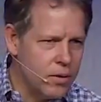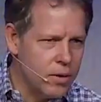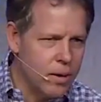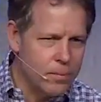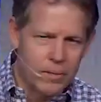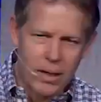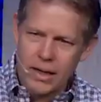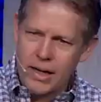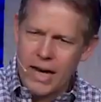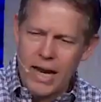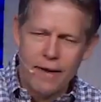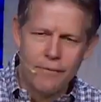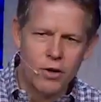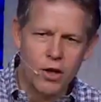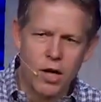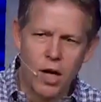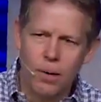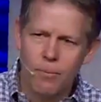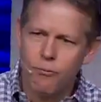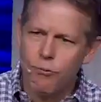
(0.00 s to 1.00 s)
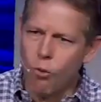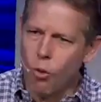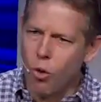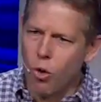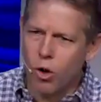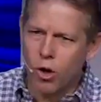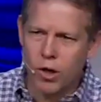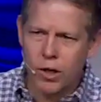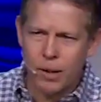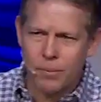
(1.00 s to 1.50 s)
I'm not going to have you come
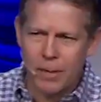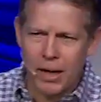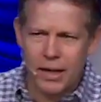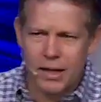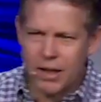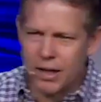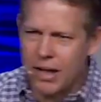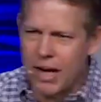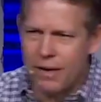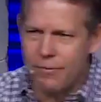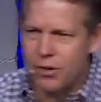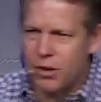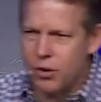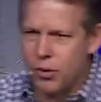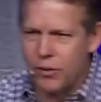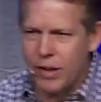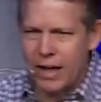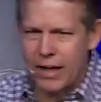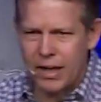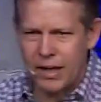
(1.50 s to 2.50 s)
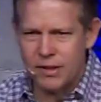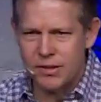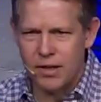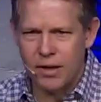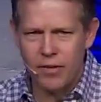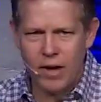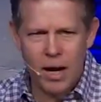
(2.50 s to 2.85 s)
forward. I'm not going to have you do that kind of stuff.